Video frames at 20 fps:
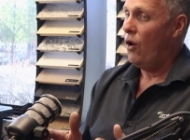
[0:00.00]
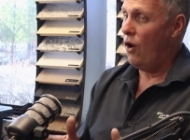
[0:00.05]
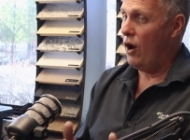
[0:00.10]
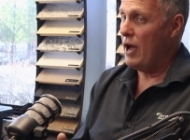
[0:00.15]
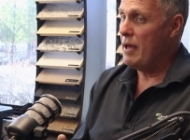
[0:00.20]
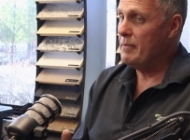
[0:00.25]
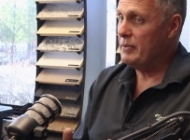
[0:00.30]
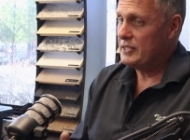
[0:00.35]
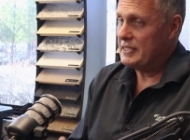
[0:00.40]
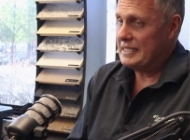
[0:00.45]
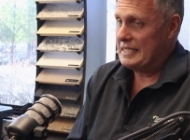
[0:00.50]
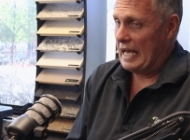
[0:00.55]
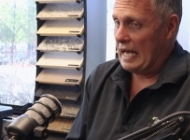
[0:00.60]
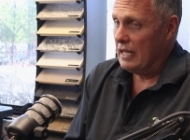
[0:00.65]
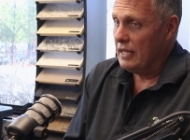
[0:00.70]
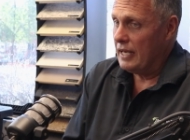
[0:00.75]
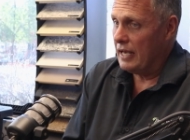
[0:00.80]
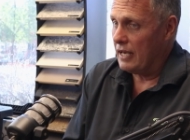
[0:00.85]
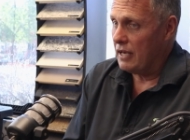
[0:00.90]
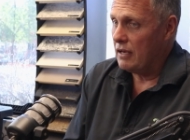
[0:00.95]
I'm
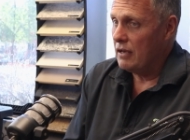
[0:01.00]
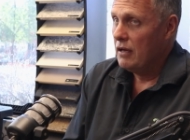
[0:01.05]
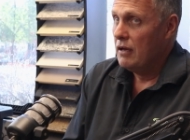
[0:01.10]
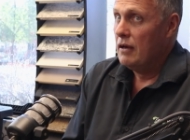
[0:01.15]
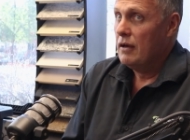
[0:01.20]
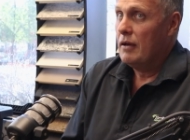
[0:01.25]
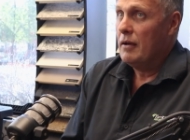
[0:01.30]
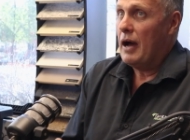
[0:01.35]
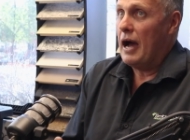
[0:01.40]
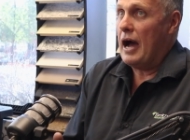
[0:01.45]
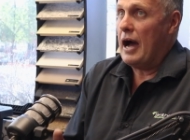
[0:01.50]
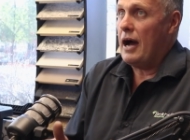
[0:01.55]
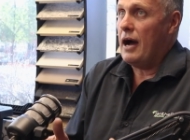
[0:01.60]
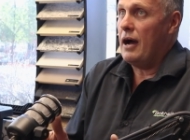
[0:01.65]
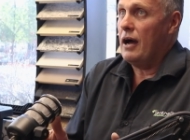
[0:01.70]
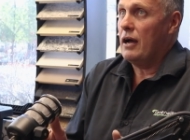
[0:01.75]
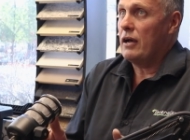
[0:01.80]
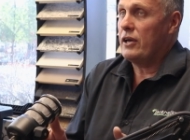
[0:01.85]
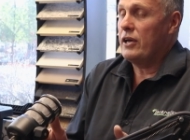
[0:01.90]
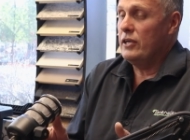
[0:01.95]
selling
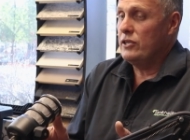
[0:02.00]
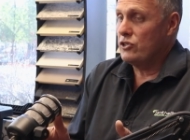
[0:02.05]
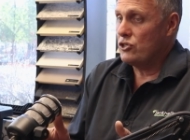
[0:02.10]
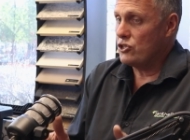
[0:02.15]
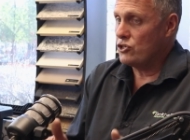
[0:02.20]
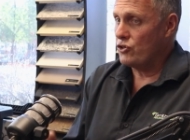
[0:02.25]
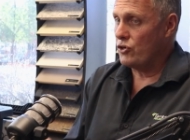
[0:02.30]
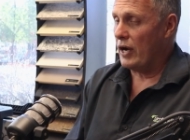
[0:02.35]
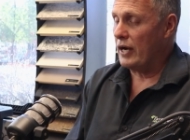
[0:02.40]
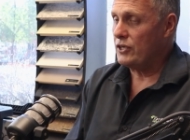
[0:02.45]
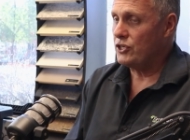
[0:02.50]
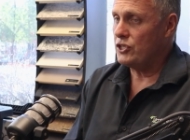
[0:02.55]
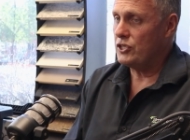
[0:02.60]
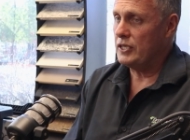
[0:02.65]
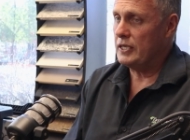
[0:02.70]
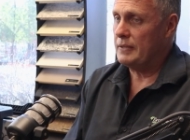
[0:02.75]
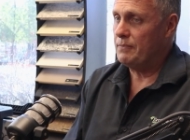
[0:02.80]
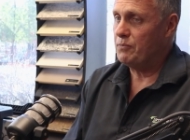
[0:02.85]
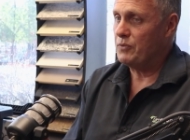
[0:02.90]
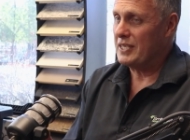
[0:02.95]
uh,
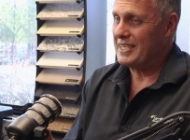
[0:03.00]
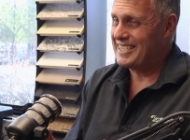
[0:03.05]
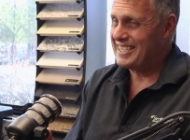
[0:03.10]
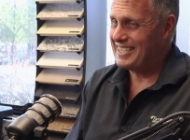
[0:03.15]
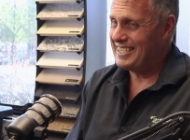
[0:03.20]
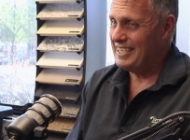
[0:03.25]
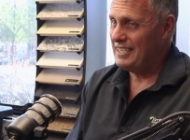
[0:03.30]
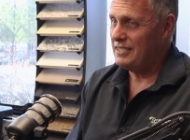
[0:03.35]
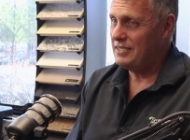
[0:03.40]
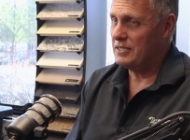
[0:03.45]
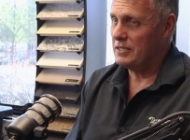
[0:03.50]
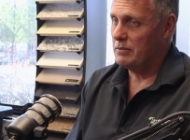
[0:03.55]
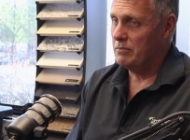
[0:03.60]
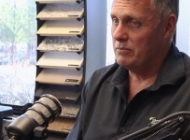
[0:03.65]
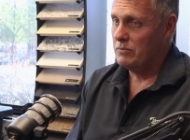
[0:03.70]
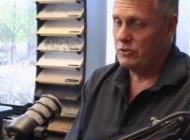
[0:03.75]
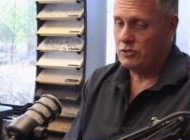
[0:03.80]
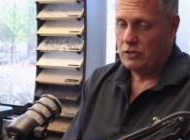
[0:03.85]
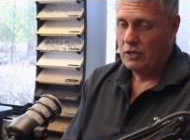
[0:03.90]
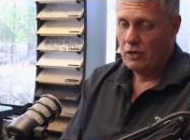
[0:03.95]
construction
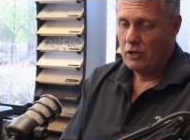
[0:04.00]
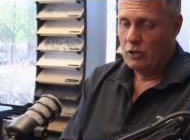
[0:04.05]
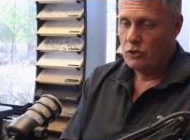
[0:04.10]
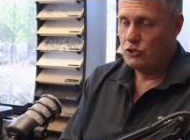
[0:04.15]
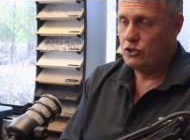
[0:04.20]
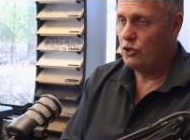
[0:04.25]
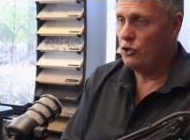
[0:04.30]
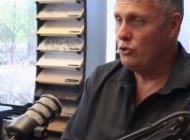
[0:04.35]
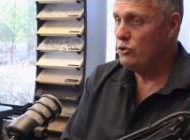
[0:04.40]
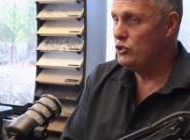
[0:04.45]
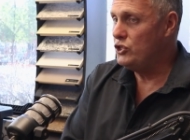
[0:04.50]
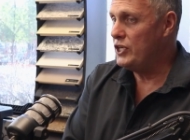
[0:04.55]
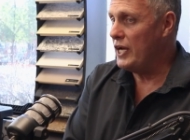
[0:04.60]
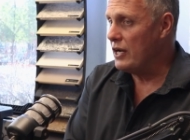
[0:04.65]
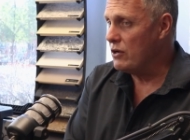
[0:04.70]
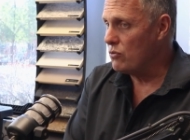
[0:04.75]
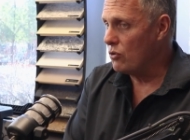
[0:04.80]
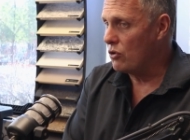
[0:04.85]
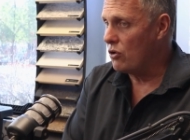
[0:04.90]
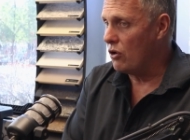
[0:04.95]
systems to
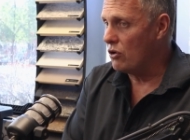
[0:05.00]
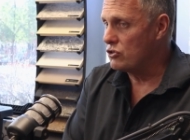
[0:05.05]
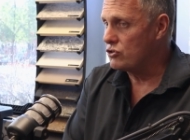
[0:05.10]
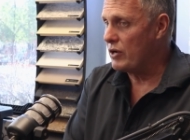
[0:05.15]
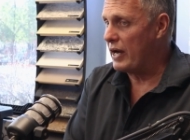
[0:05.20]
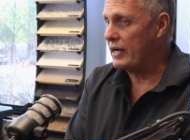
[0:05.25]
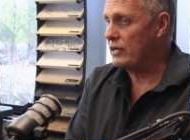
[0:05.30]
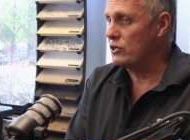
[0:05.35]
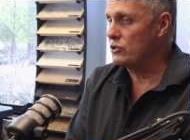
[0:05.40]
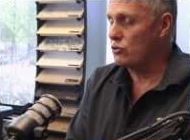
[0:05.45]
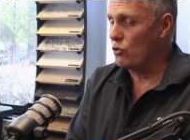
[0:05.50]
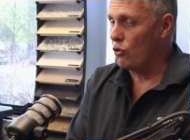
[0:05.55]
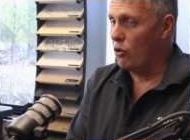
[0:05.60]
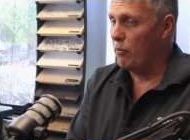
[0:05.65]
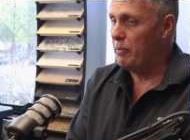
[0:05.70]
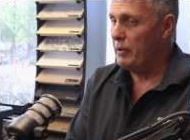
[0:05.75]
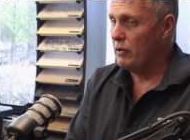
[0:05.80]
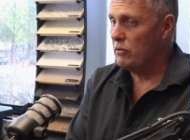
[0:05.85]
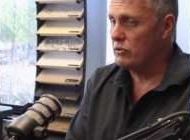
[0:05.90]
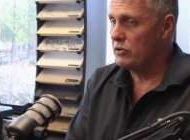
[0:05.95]
general contractors or
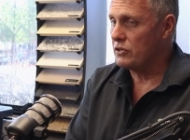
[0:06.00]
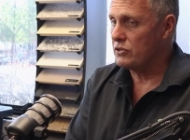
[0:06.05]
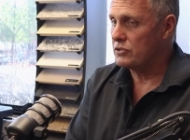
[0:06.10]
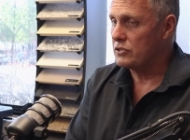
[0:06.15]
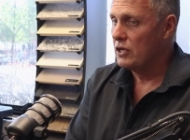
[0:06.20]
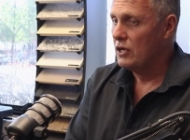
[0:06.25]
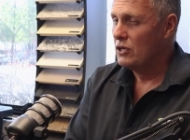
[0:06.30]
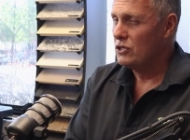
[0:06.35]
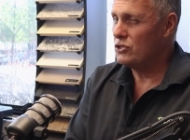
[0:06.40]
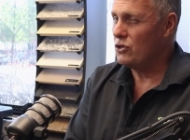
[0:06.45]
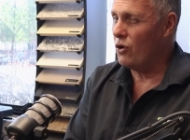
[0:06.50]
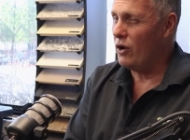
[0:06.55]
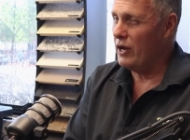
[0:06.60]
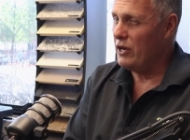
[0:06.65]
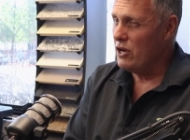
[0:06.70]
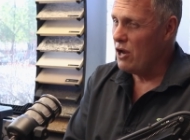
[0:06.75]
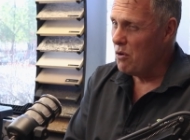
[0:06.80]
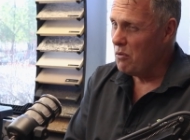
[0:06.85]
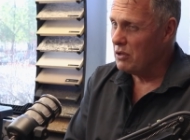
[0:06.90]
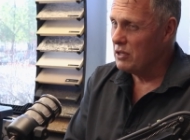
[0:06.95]
builders. So I
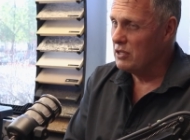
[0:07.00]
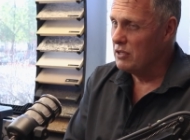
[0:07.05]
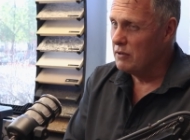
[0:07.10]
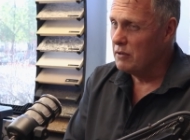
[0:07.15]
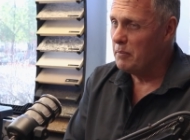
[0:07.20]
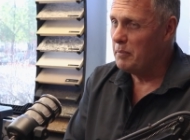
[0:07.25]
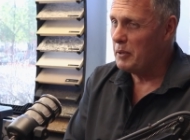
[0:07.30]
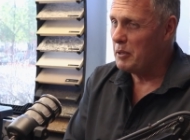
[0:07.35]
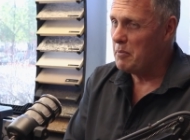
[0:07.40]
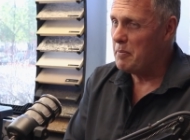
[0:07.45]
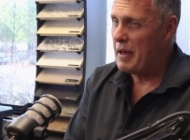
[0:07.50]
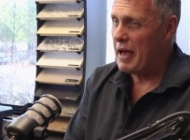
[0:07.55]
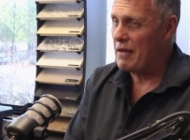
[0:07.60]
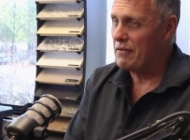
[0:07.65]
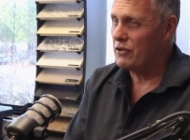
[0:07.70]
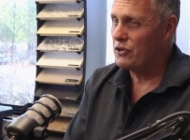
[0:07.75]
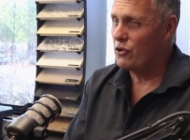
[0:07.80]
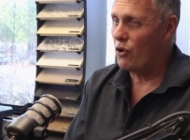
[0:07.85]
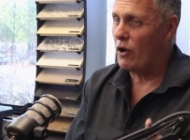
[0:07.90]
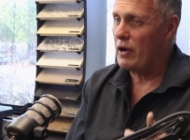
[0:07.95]
know a little bit about
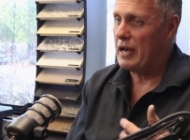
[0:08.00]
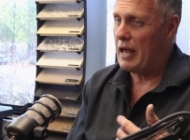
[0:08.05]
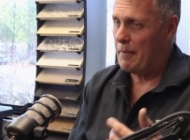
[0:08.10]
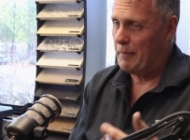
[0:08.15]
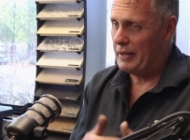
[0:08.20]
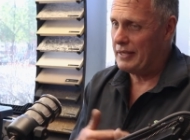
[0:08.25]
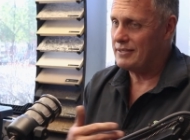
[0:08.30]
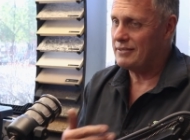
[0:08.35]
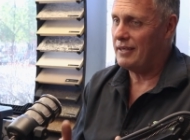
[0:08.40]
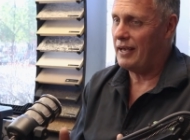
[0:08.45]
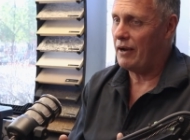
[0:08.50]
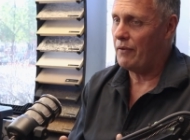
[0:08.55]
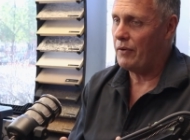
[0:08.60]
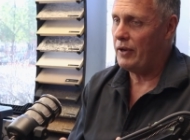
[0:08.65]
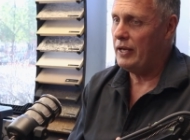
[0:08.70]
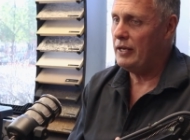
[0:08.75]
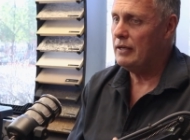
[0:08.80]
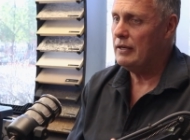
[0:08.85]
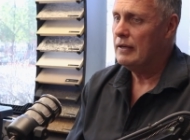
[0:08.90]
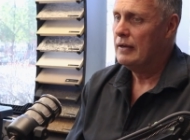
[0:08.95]
the dynamics
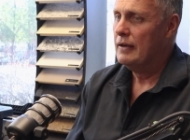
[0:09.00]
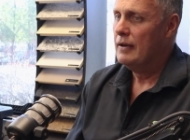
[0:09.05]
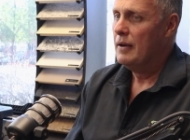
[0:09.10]
therein.